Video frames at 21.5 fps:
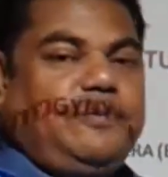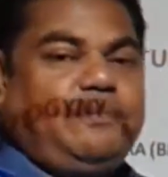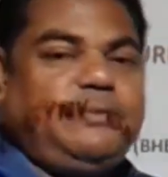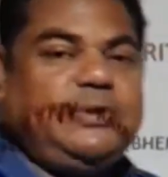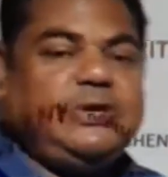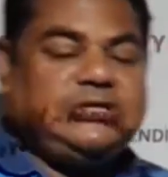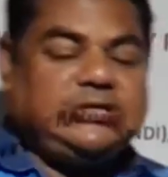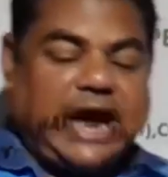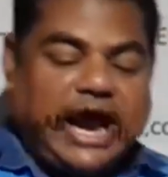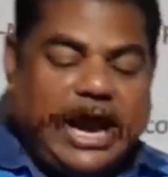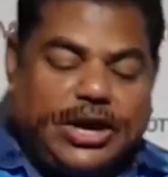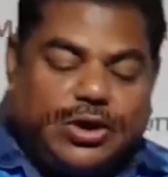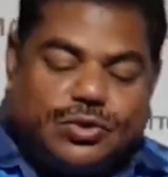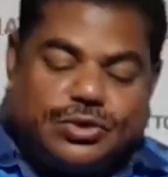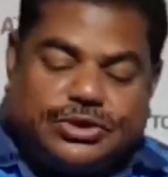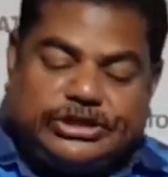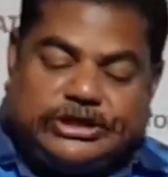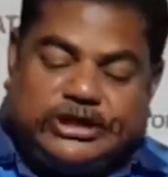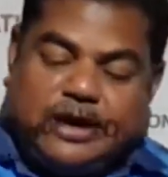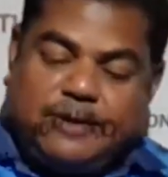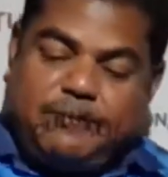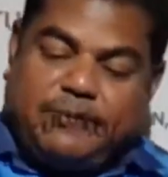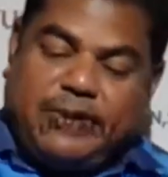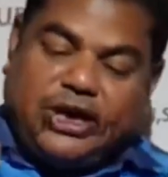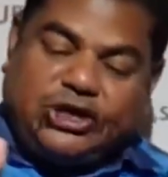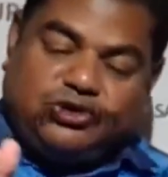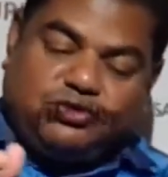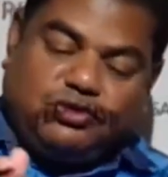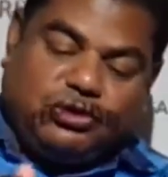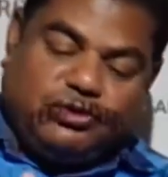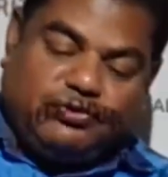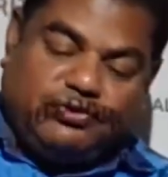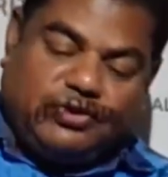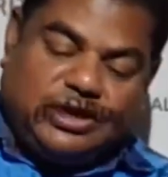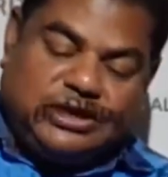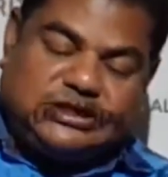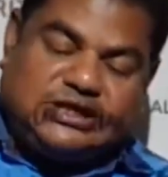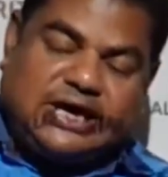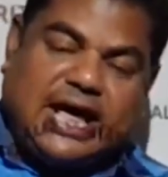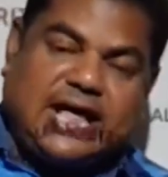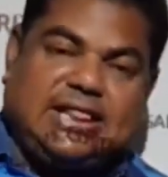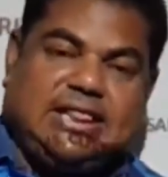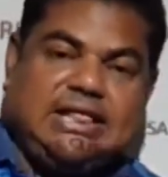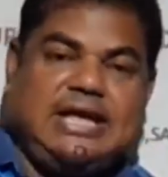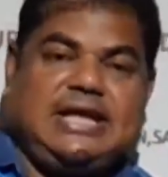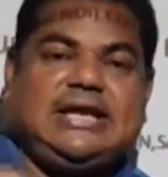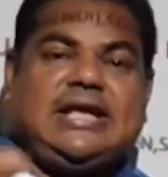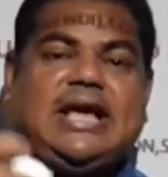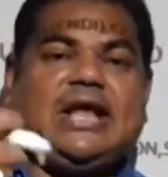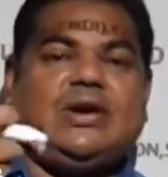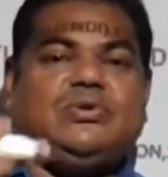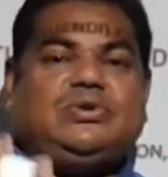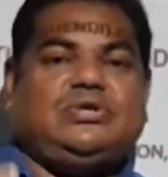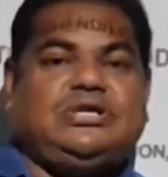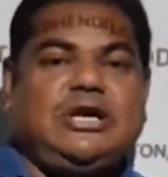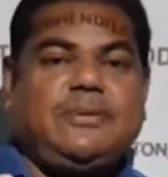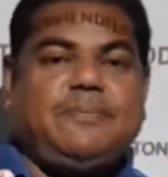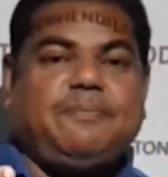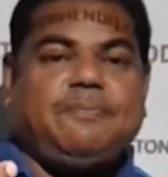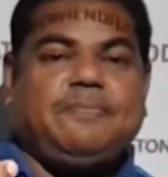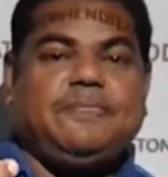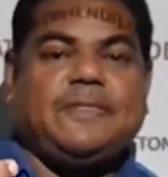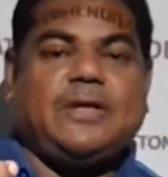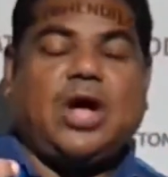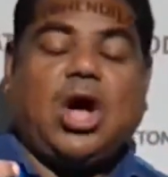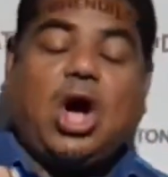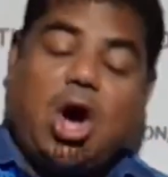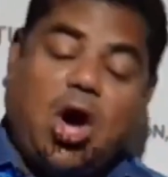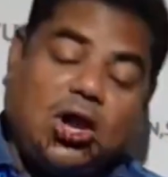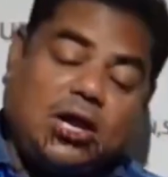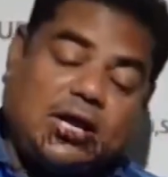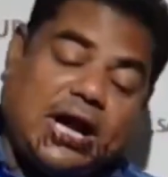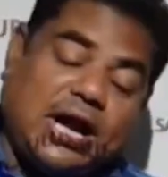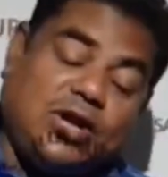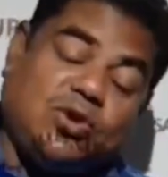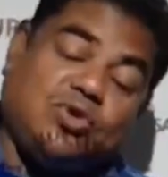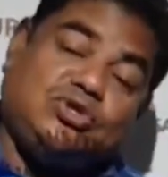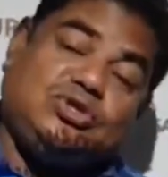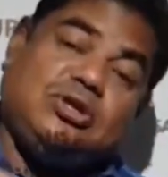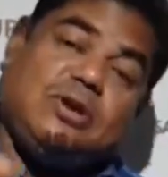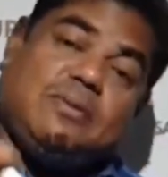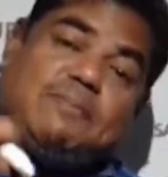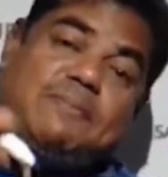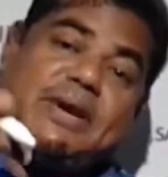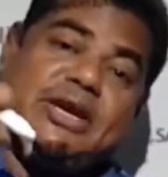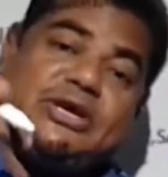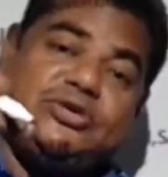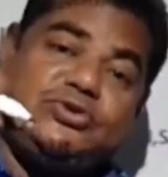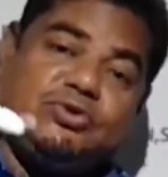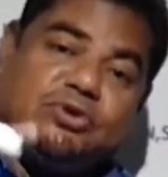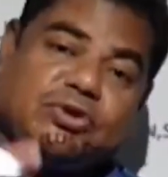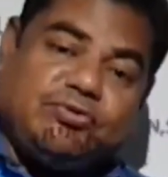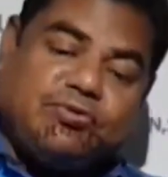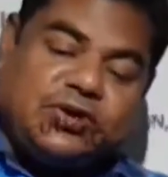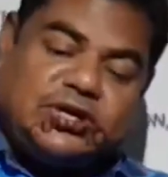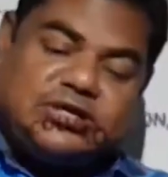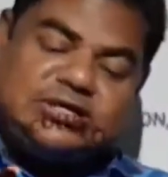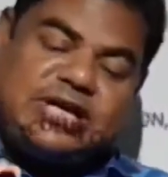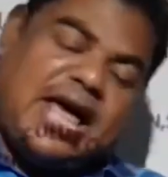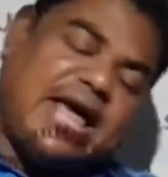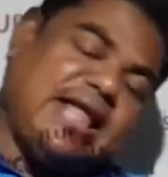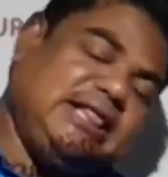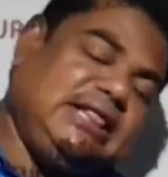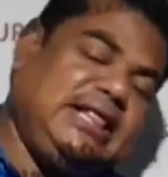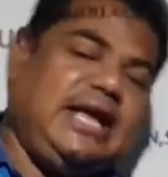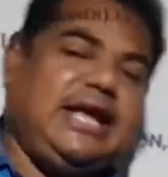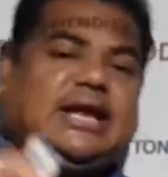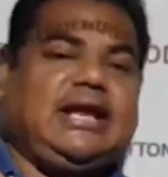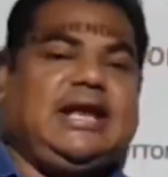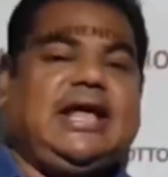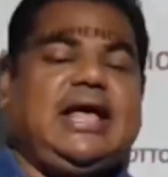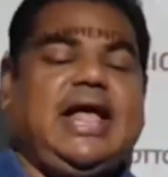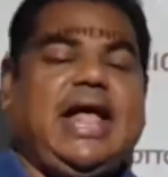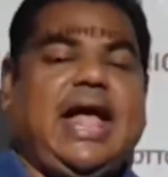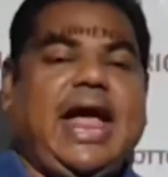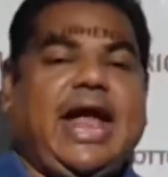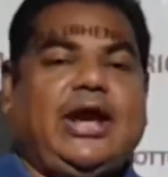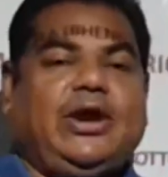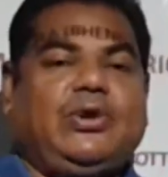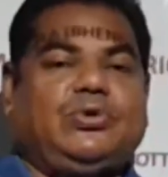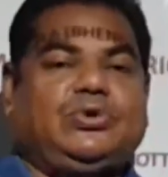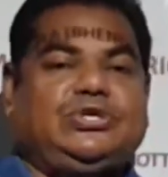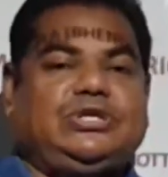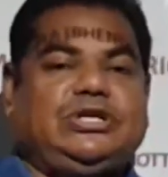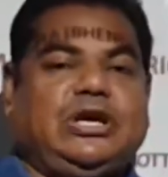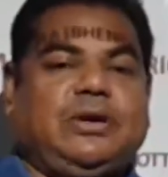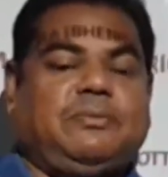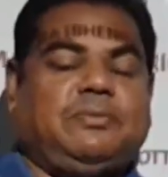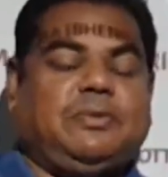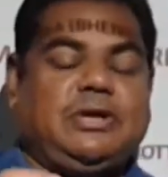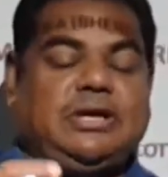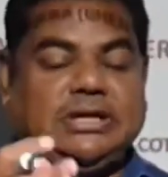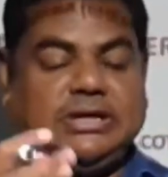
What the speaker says: Means androecium mature first and then gynoecium, or gynoecium mature first and then androecium.